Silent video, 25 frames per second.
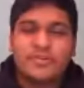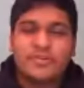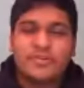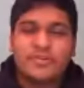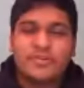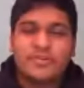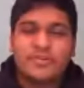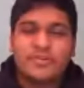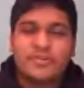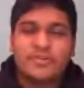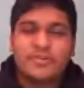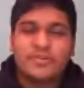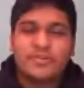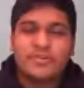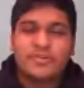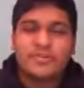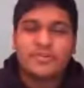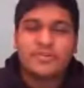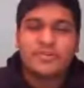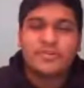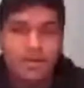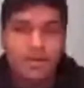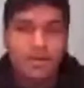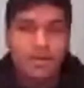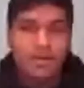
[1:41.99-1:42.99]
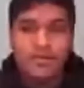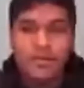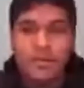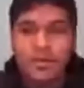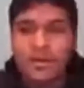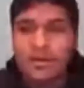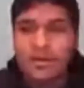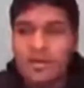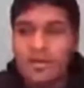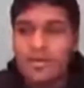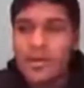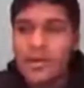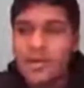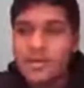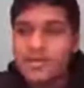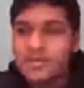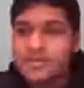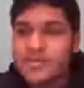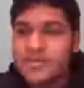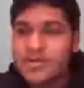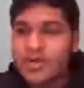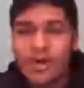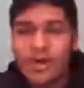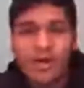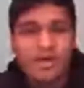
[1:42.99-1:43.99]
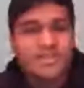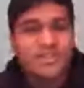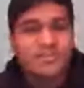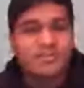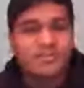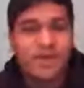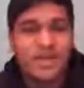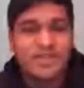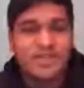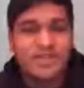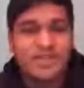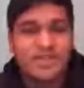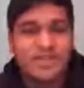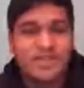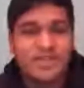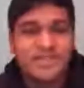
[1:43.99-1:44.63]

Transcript: Carson Wentz kind of threw that game away, but